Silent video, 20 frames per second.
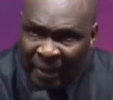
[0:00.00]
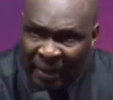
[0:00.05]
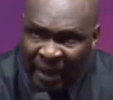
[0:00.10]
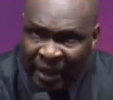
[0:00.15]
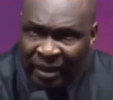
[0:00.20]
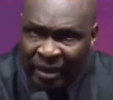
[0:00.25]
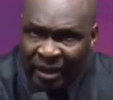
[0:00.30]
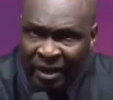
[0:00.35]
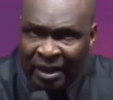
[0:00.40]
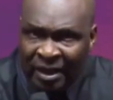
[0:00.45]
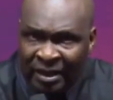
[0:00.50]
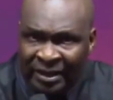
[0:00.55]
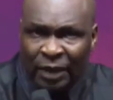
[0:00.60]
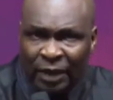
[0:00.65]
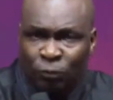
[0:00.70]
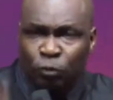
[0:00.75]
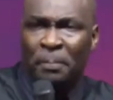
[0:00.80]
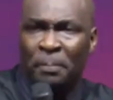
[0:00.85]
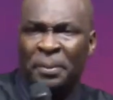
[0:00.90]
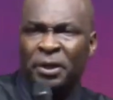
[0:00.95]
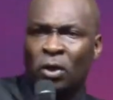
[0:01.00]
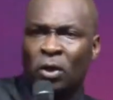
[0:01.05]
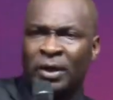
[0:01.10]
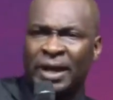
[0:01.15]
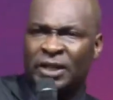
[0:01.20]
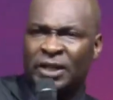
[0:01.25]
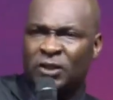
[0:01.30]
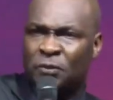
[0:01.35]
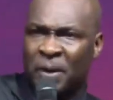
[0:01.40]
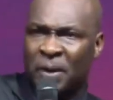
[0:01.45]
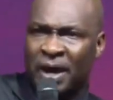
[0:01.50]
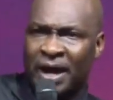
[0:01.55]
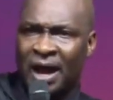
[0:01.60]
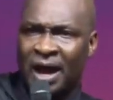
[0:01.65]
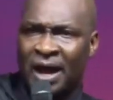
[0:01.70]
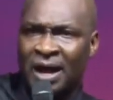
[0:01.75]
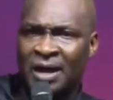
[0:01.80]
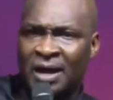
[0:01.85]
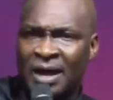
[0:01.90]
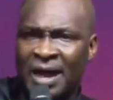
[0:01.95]
me. That will be your next
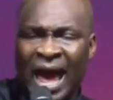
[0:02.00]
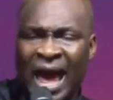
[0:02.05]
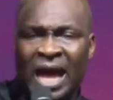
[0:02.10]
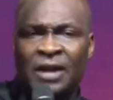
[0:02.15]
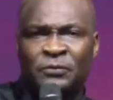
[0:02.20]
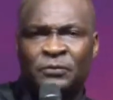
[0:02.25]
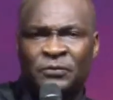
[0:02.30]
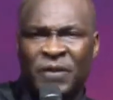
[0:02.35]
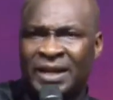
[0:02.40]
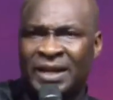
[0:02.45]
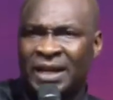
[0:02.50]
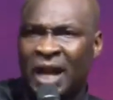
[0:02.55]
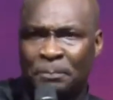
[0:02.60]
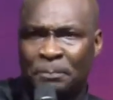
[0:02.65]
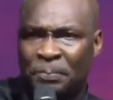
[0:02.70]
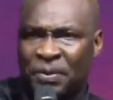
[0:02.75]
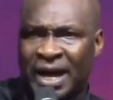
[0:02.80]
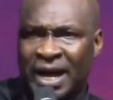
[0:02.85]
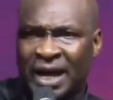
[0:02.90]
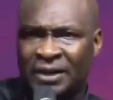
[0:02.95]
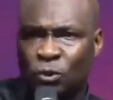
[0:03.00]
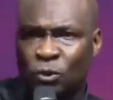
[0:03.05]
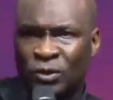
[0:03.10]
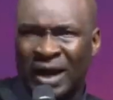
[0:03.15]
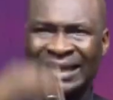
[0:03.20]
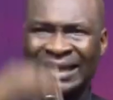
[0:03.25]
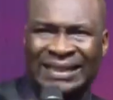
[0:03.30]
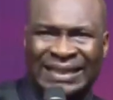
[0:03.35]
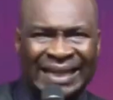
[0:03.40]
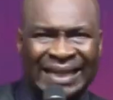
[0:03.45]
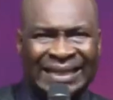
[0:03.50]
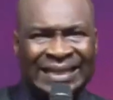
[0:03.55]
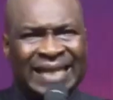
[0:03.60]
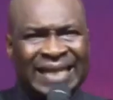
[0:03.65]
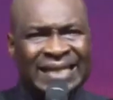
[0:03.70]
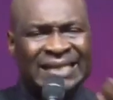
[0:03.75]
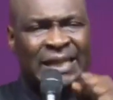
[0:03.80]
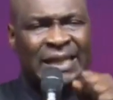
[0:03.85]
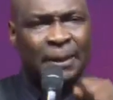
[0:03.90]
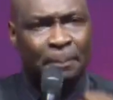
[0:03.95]
prayer and final prayer tonight. The
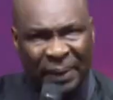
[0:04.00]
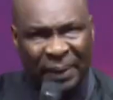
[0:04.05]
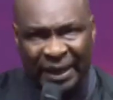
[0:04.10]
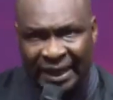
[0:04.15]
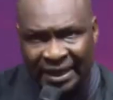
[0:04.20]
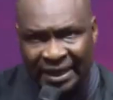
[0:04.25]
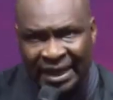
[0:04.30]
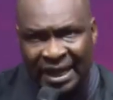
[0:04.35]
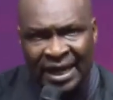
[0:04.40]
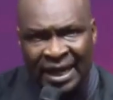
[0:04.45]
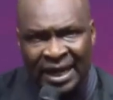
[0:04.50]
discipline.